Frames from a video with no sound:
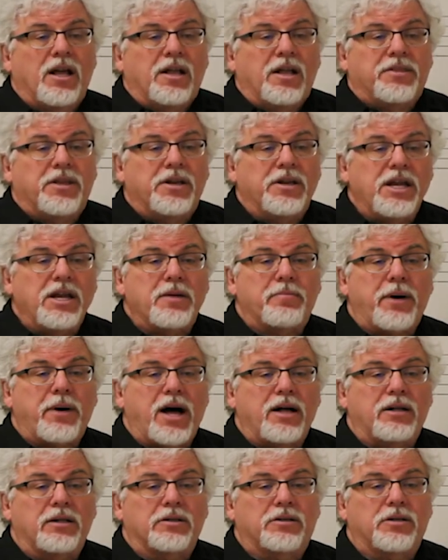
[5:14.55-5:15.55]
the
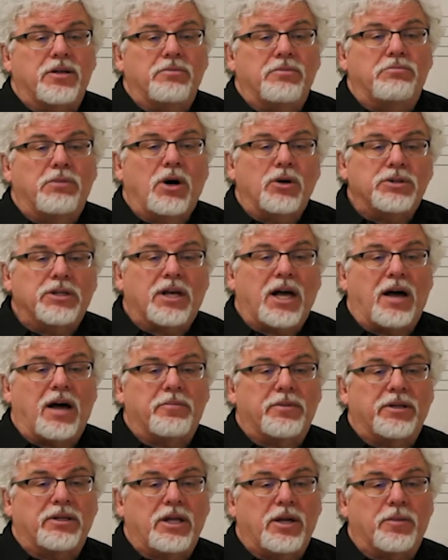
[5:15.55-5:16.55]
Neapolitan most
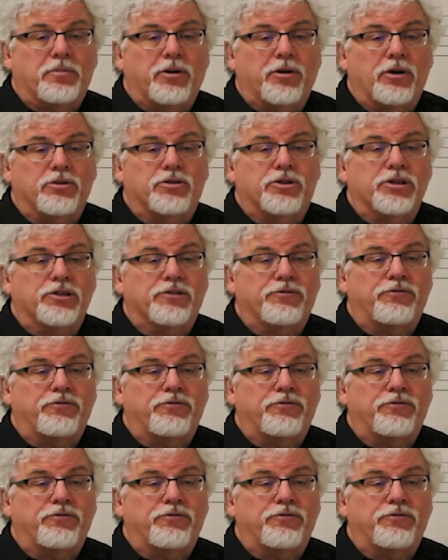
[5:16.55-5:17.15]
commonly approaches